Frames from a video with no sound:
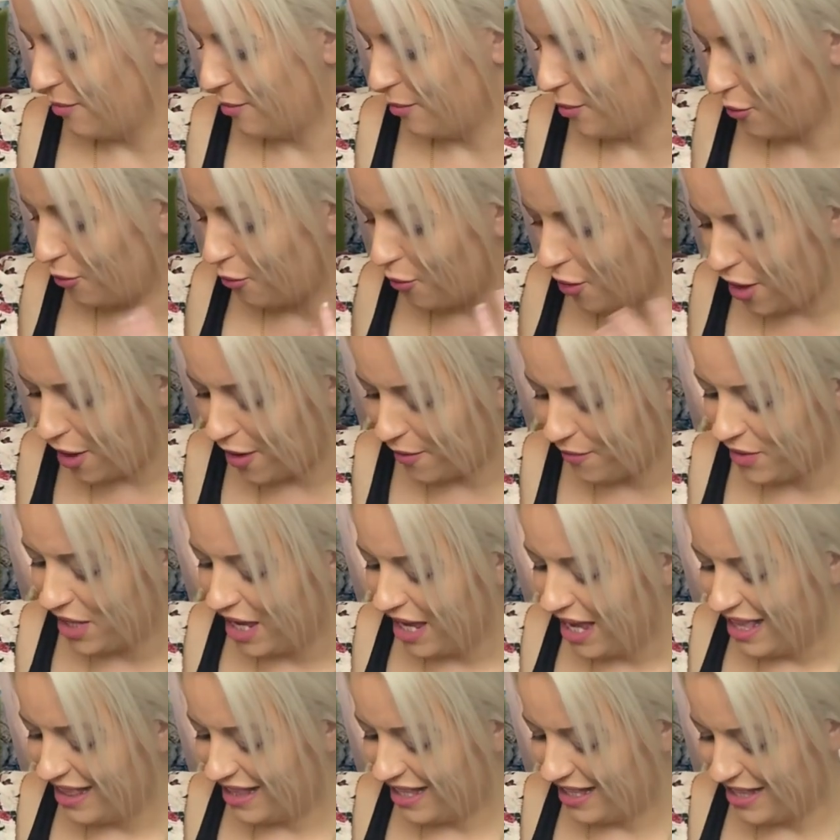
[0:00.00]
number one
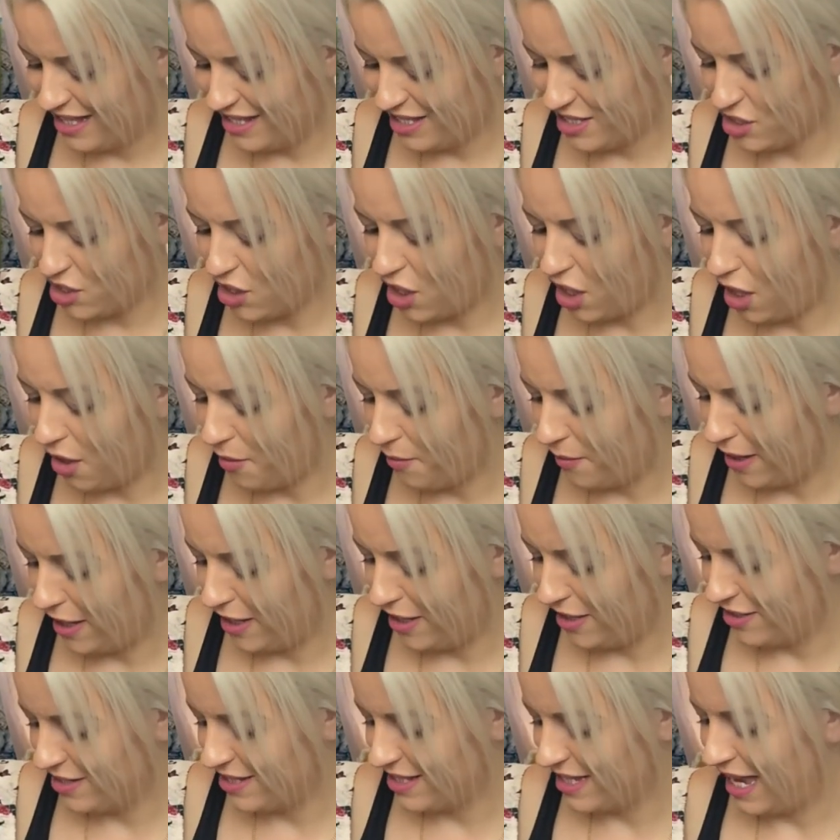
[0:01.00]
that this top I
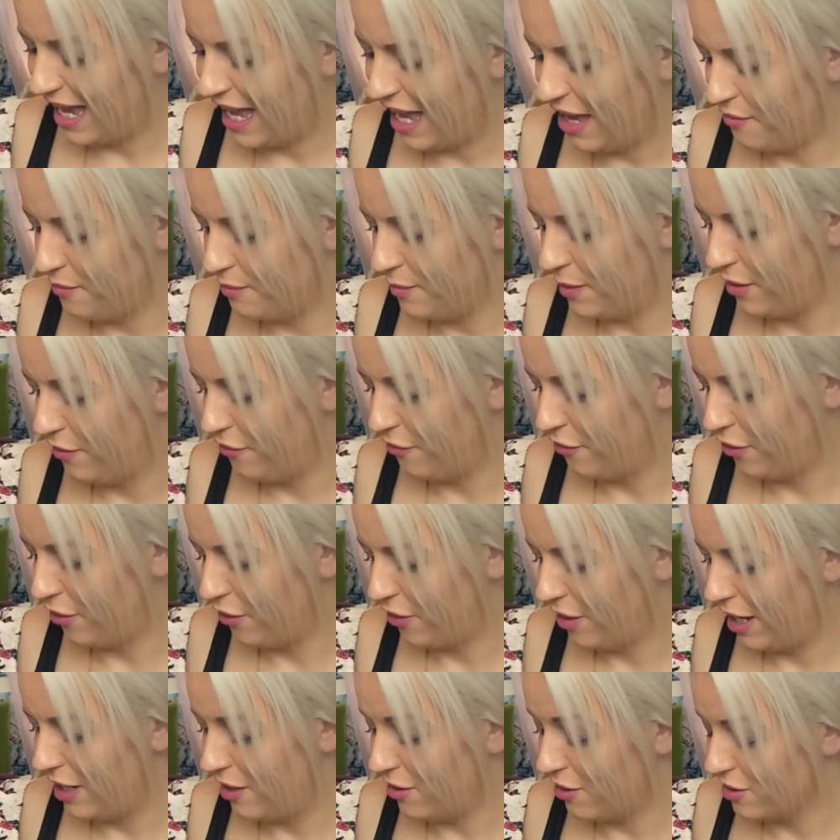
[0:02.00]
used to have
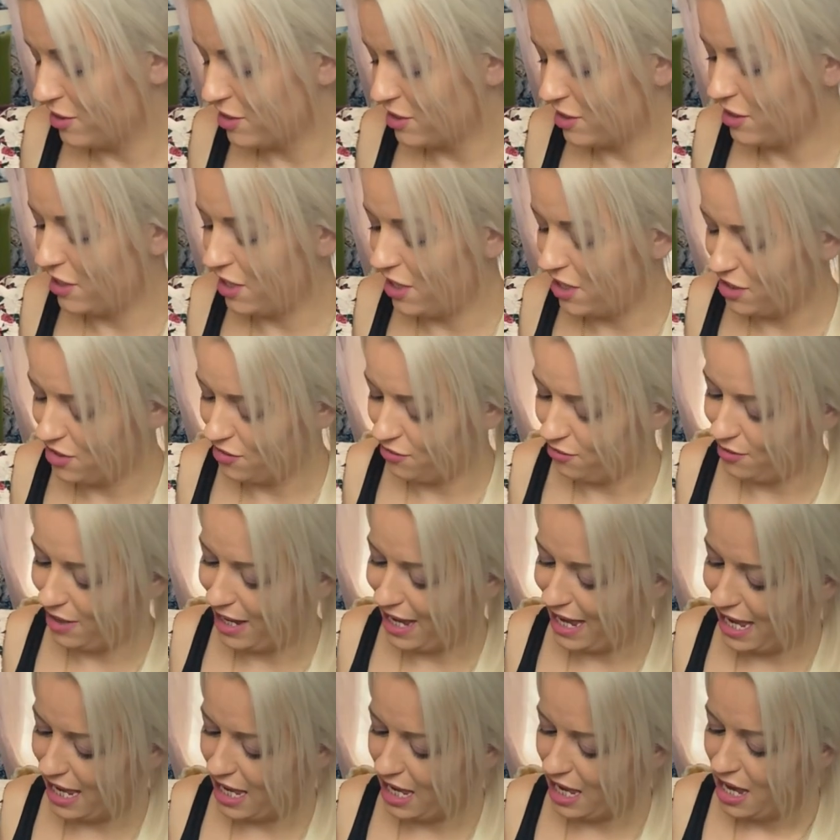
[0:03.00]
before I lost a load of
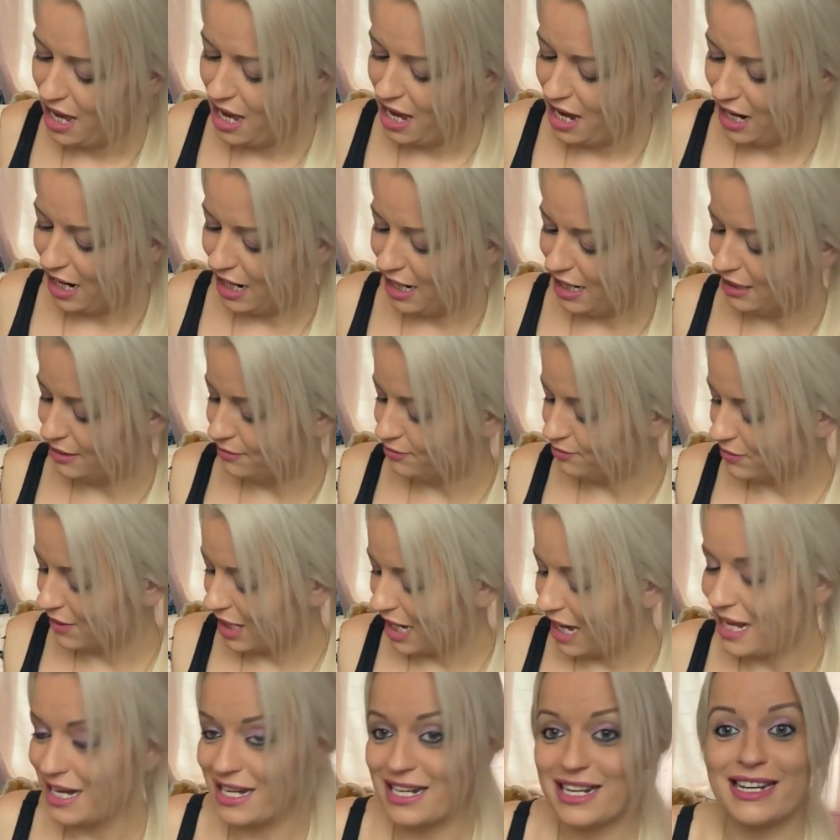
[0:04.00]
weight, um,
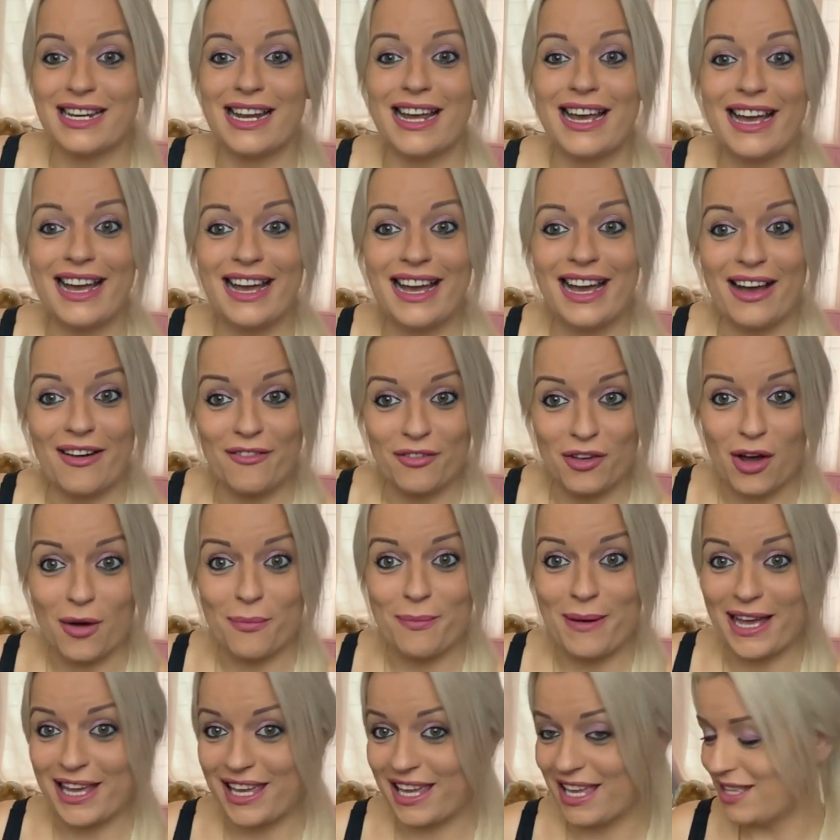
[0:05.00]
and I've got
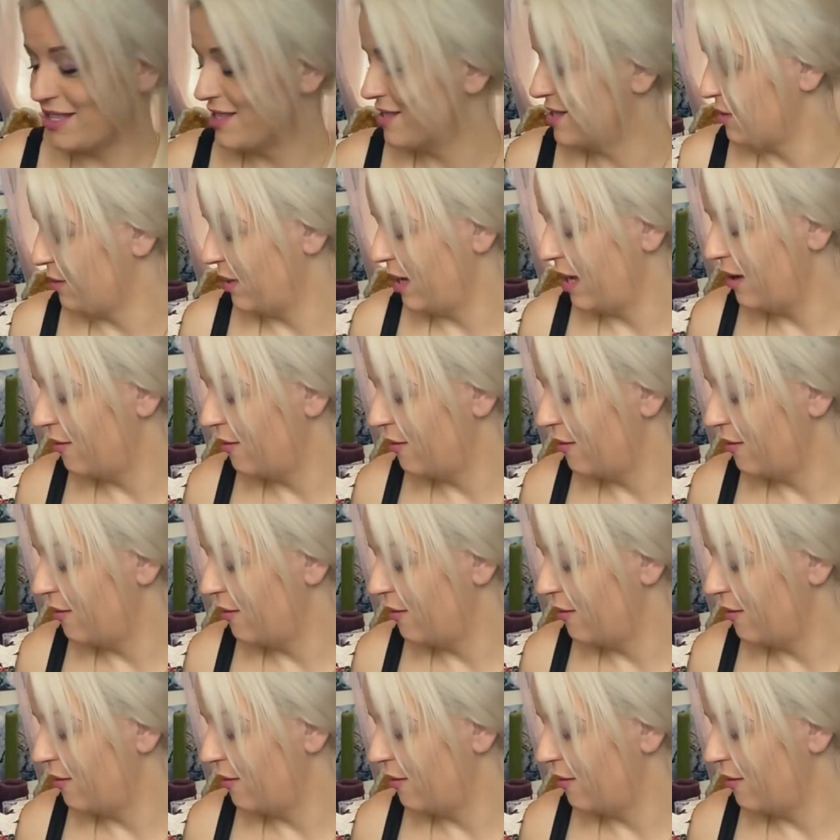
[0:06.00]
back into